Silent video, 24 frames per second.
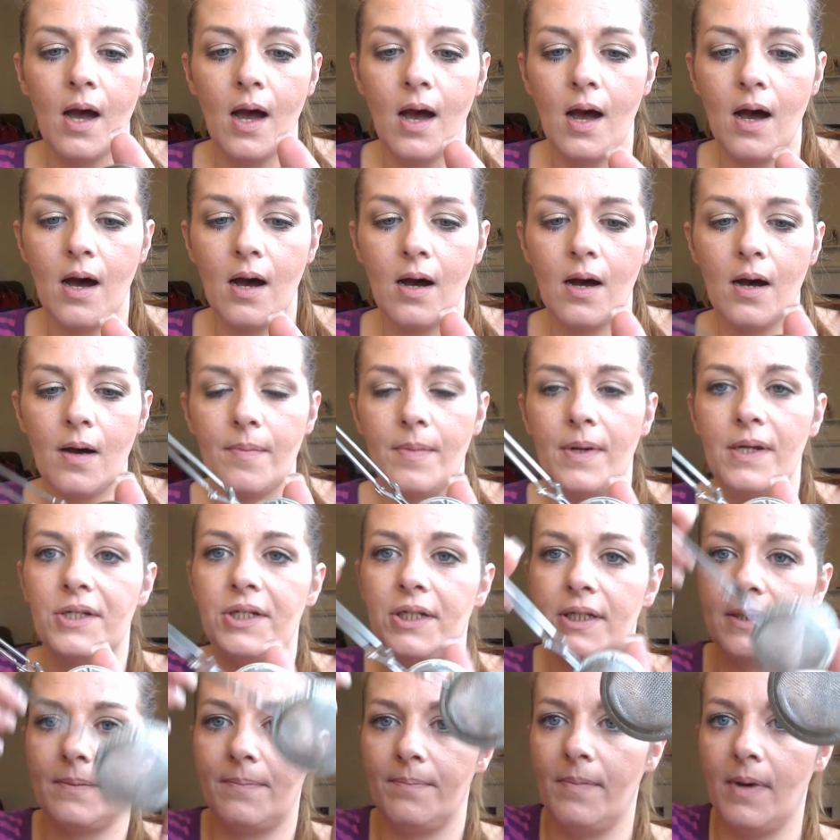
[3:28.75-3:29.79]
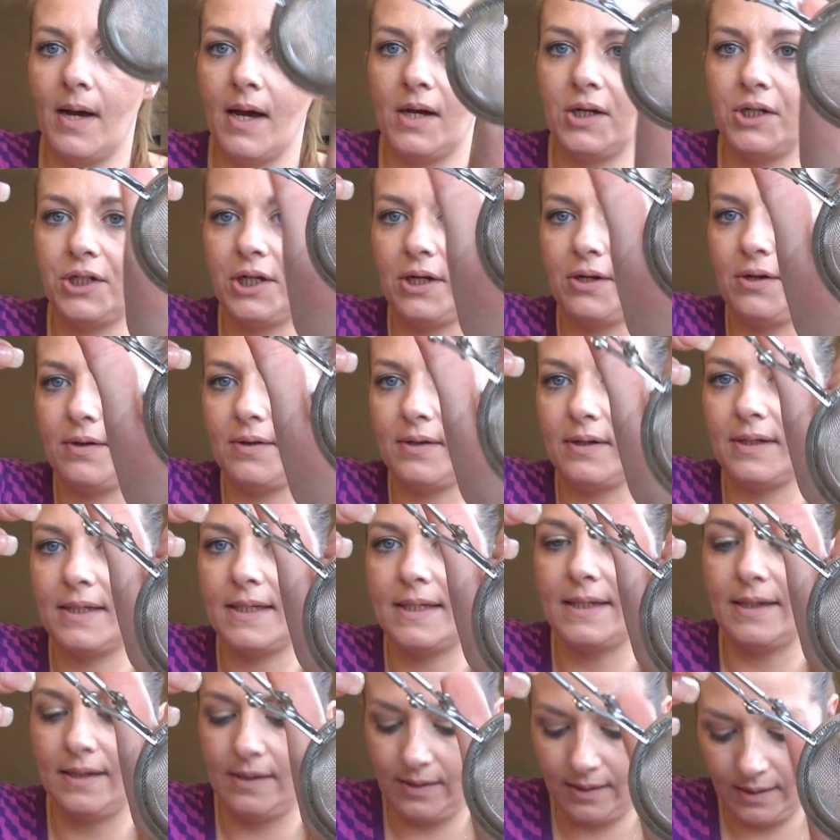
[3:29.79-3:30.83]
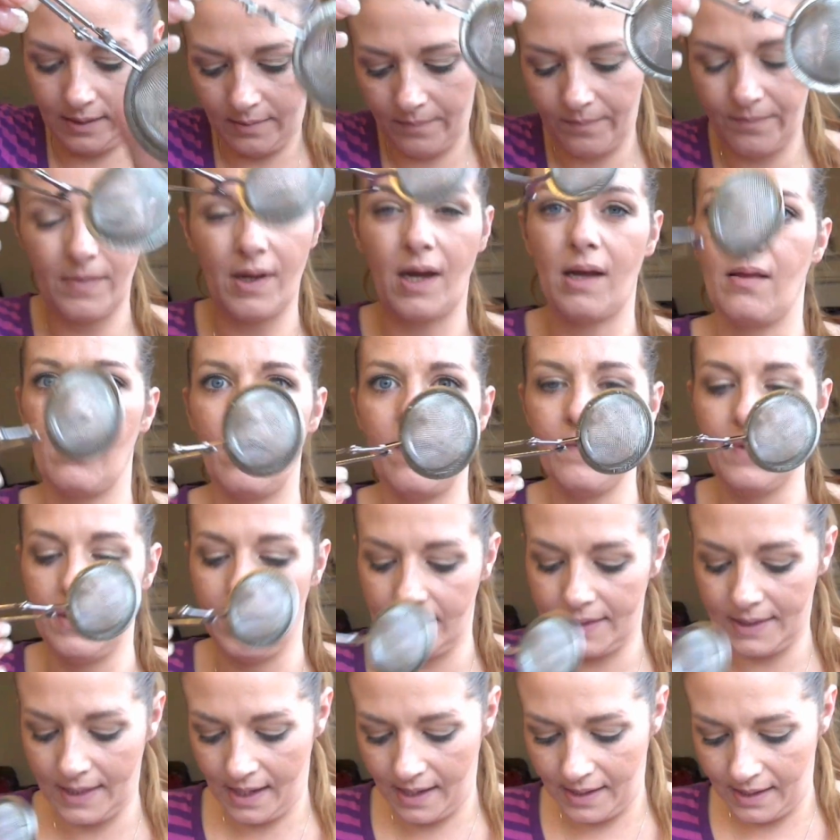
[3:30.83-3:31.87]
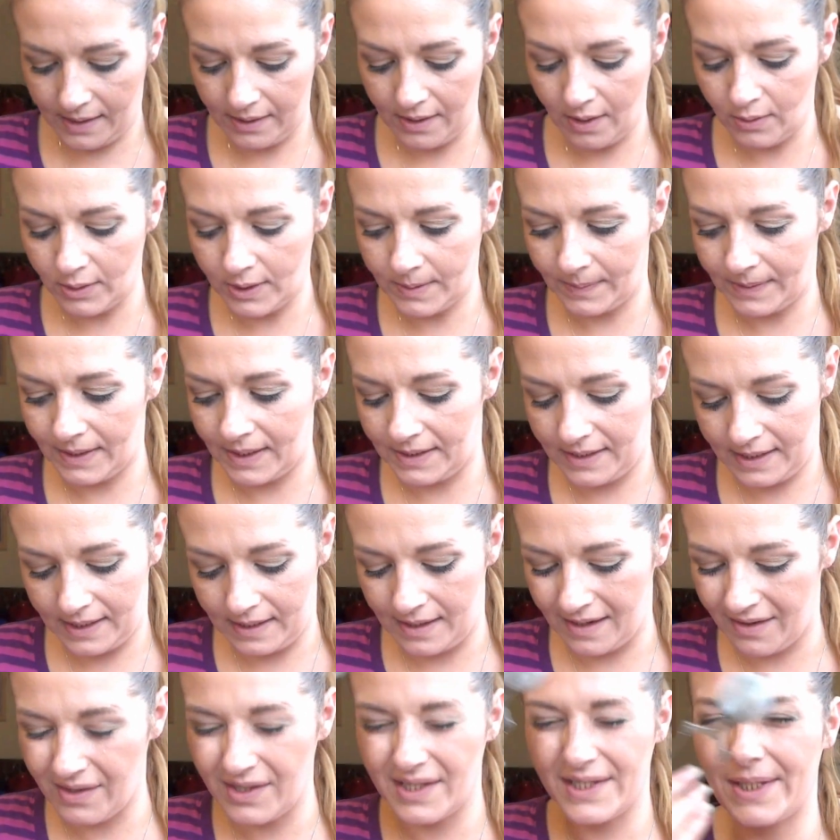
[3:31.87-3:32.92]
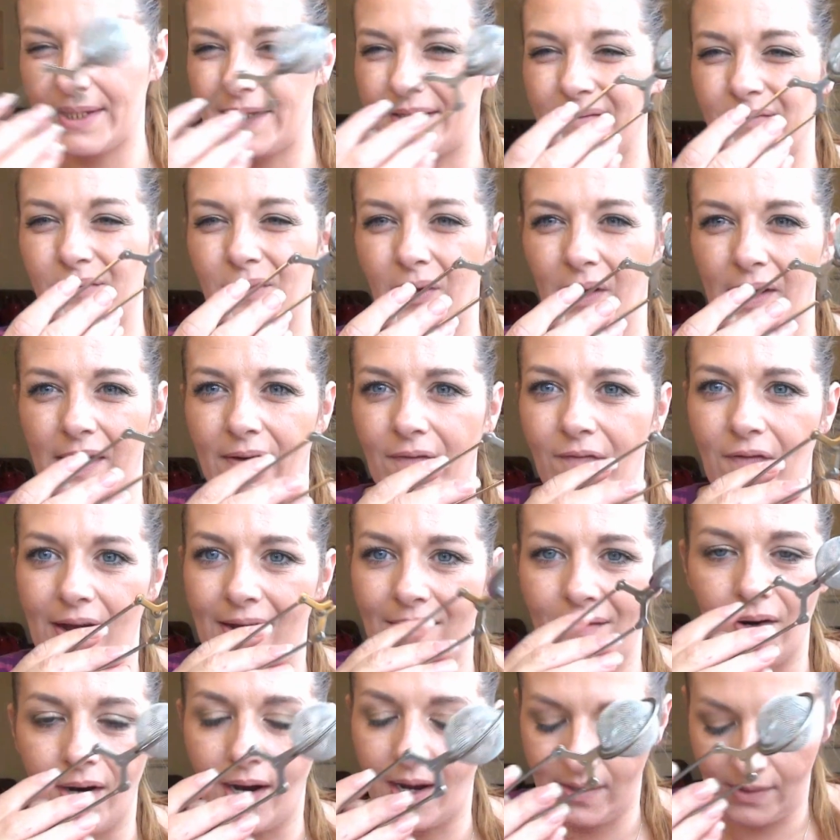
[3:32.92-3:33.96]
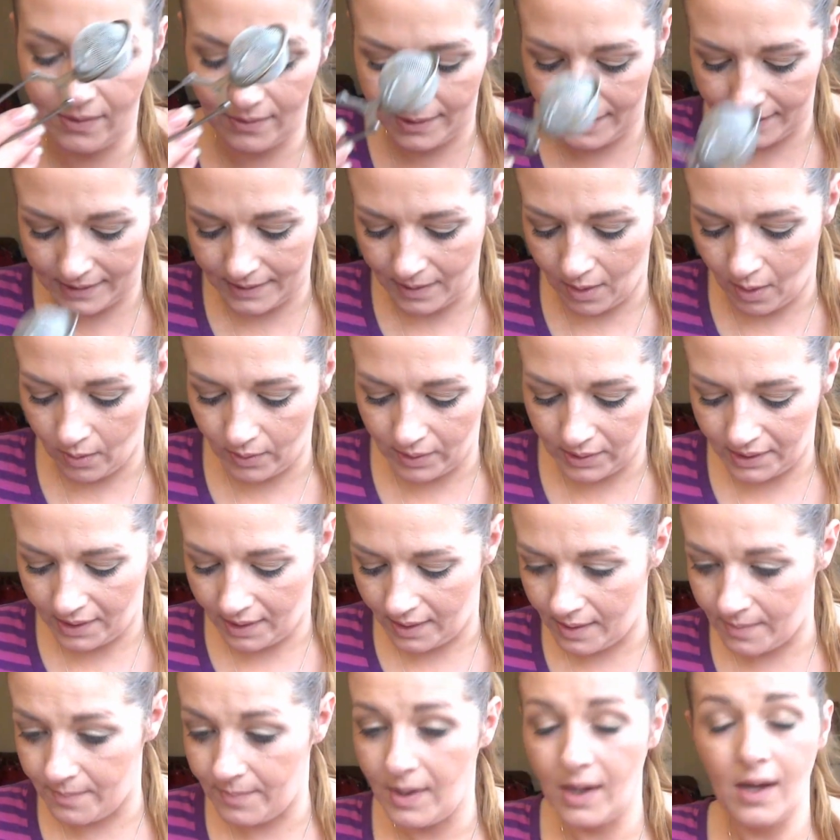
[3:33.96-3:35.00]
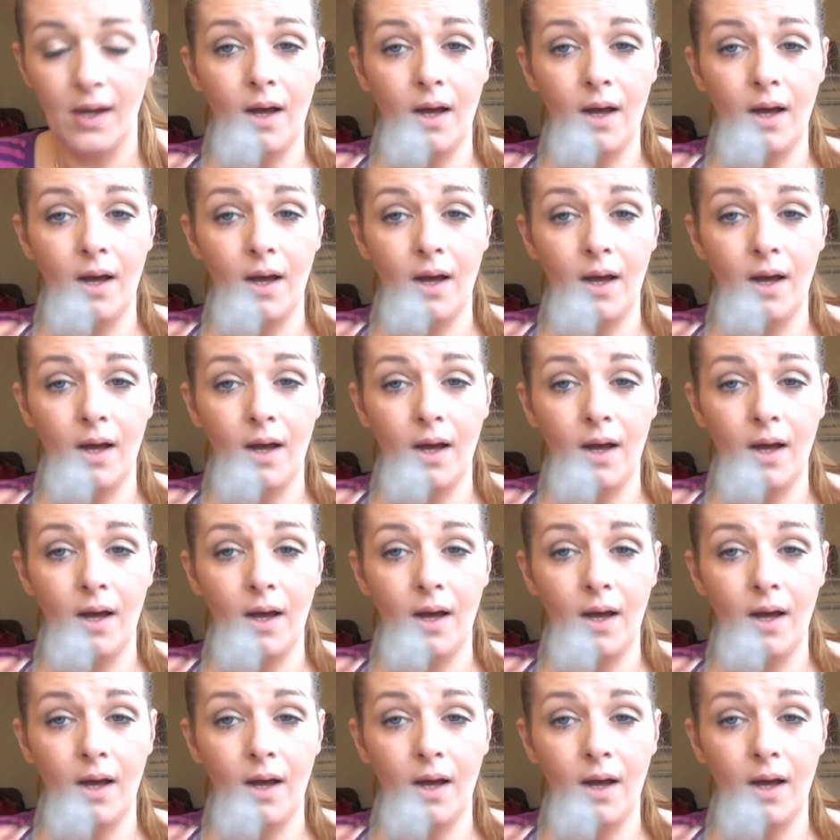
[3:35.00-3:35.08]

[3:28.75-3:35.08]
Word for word: Um, it's just mesh and you can see I love this. And it goes with the tea. Now, this isn't really a favorite. I use this all the time.